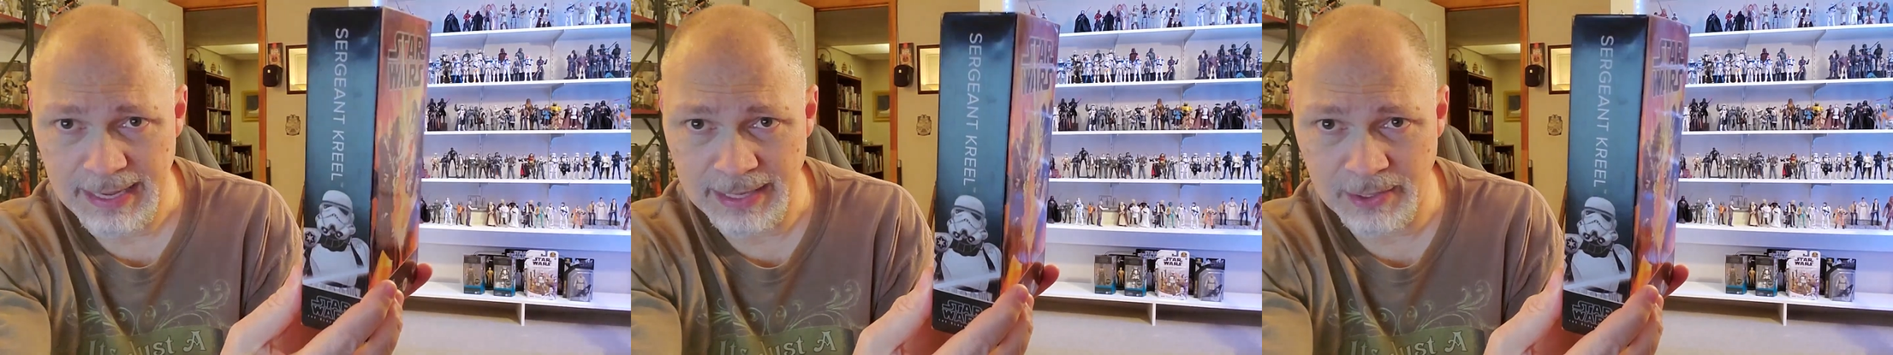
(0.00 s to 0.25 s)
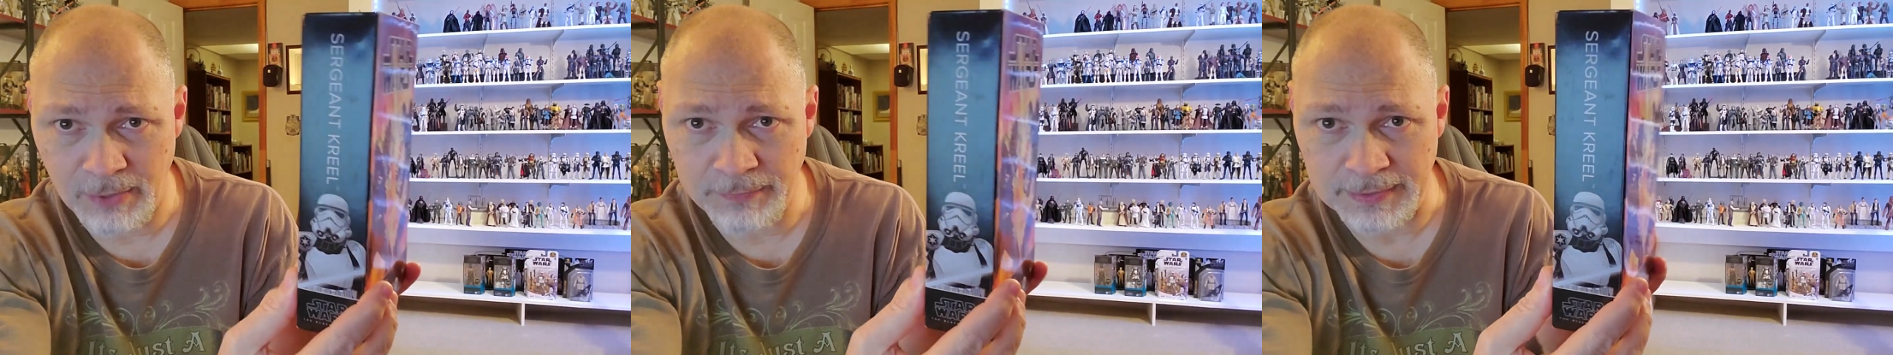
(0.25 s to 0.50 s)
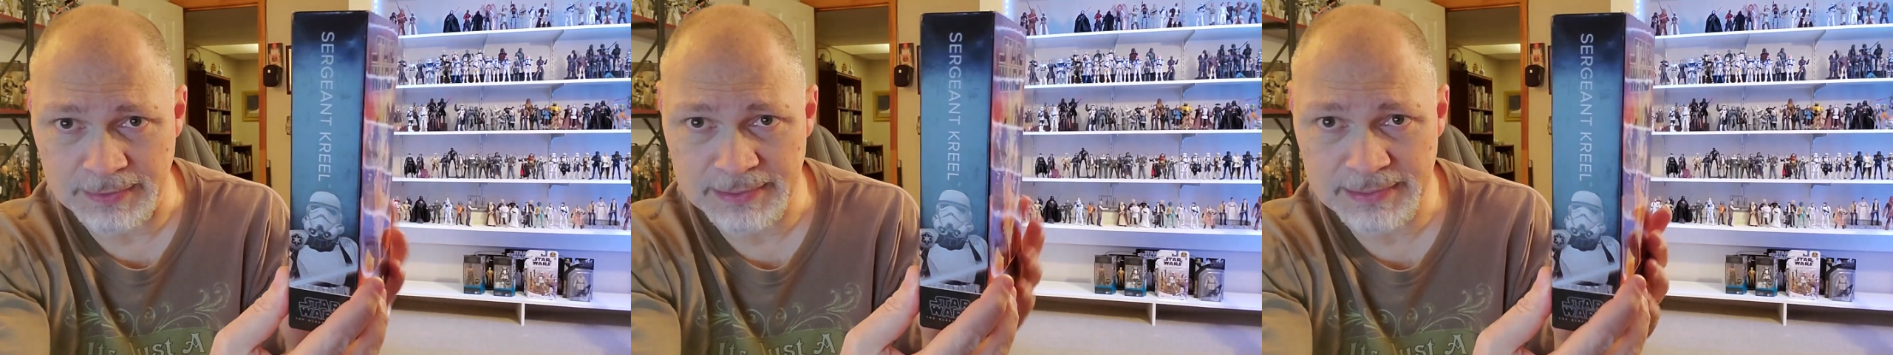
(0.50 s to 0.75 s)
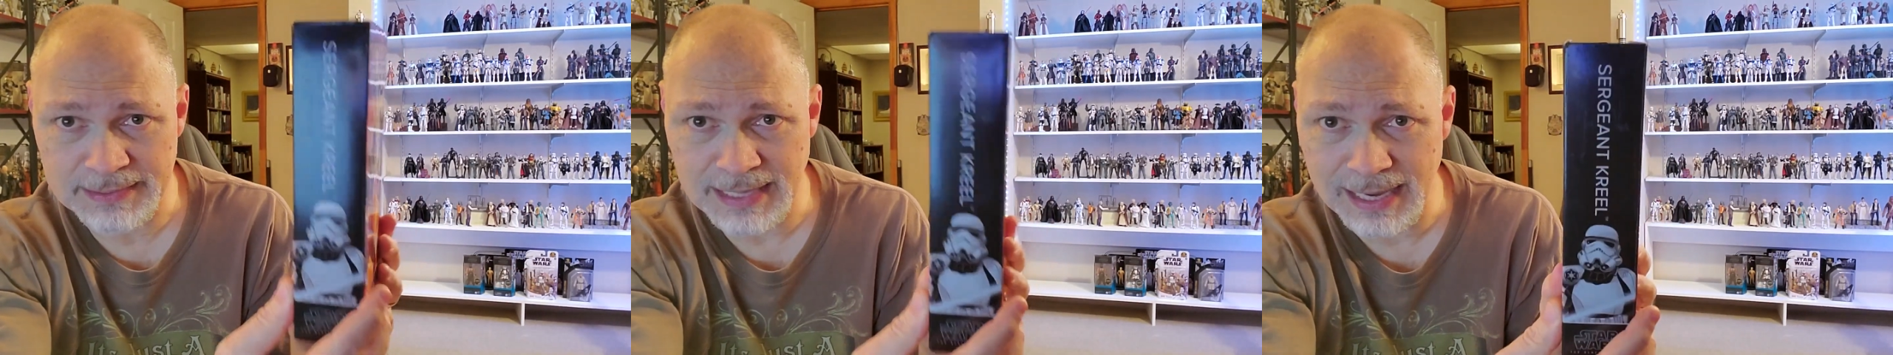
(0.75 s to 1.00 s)
And on the
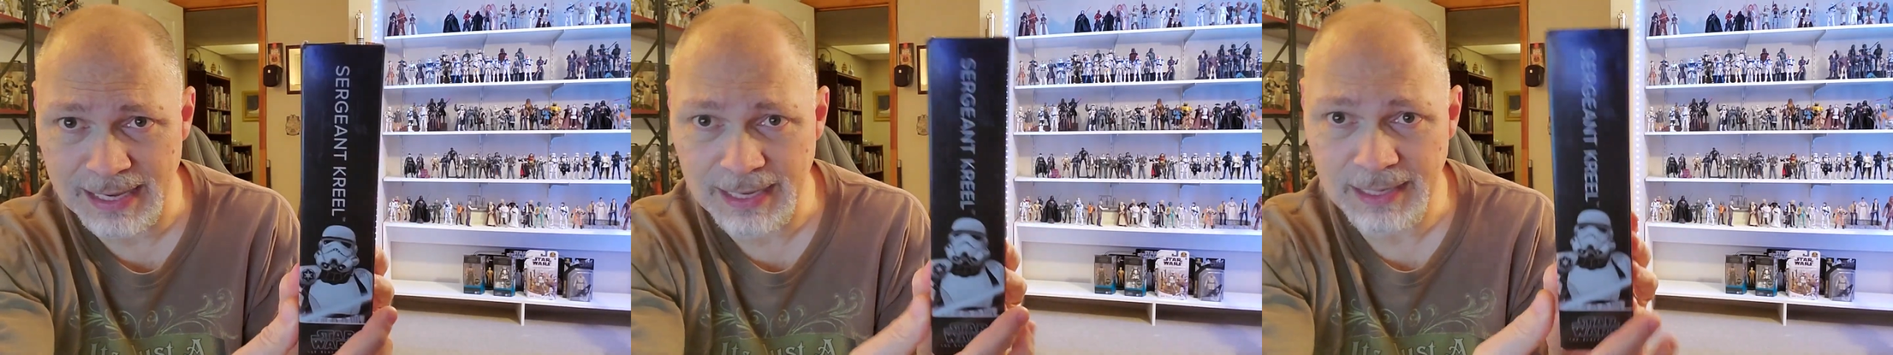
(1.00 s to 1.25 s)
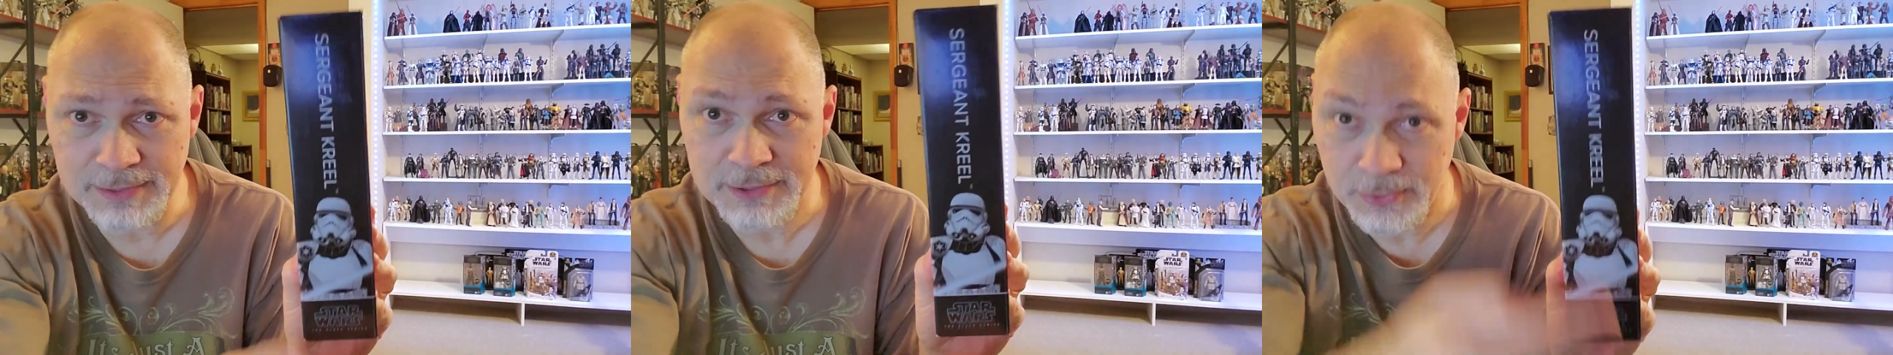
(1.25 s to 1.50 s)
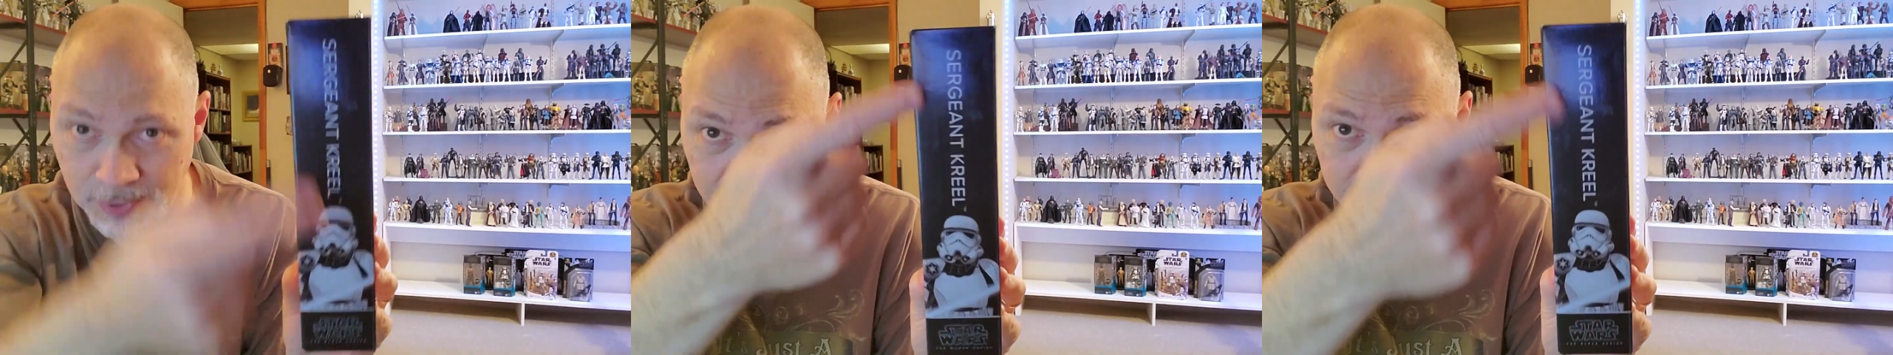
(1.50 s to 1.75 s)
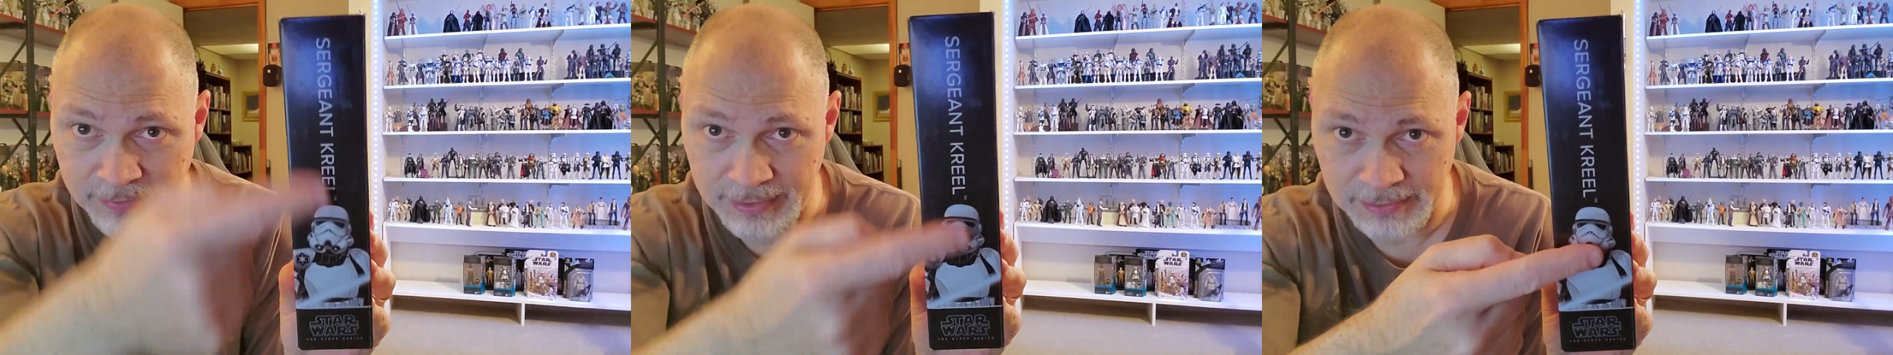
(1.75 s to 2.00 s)
sides, you
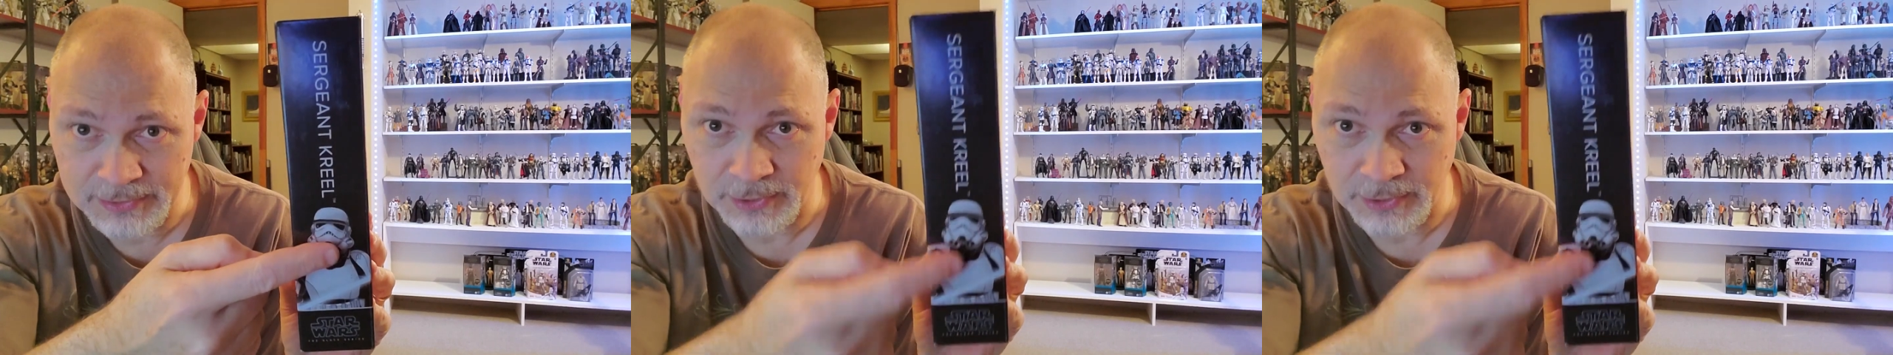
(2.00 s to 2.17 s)
have this,